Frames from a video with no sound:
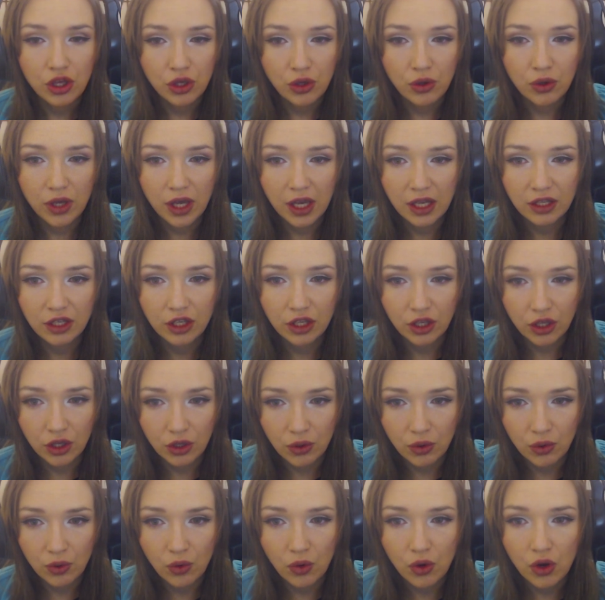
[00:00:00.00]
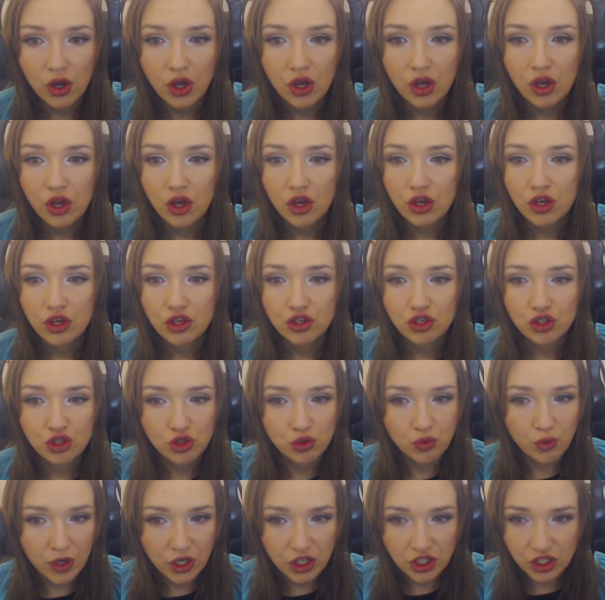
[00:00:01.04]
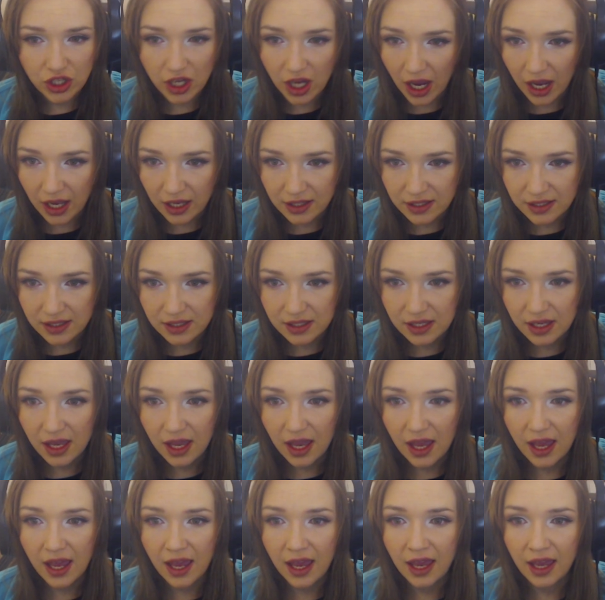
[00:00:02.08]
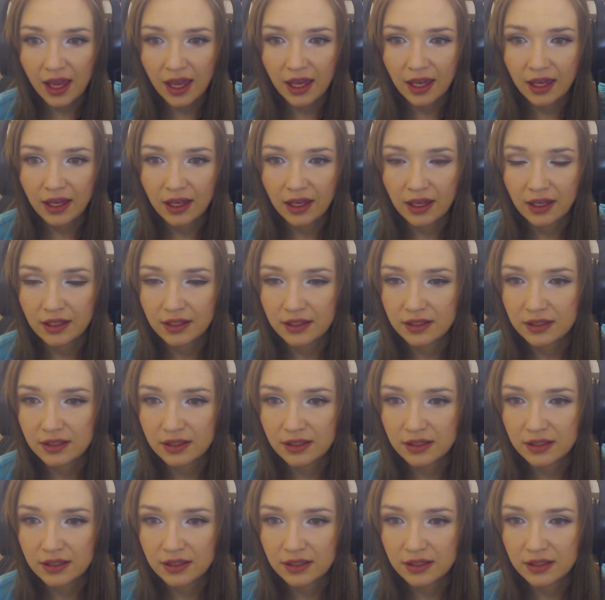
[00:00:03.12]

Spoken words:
You can Q switch guns and